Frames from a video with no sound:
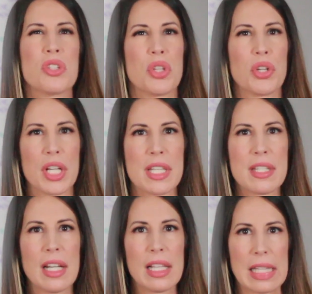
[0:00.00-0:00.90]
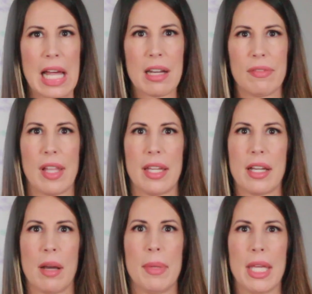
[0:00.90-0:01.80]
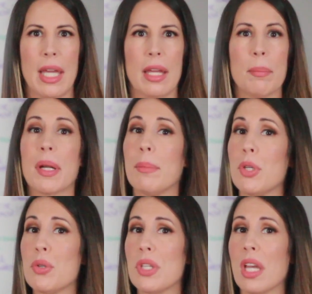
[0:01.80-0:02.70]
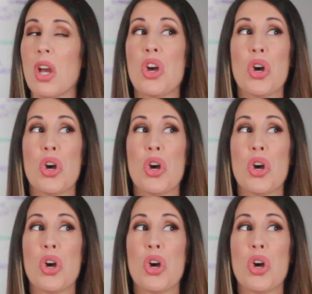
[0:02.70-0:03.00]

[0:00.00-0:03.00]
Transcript: So there isn't a lot of light coming in, but I'm using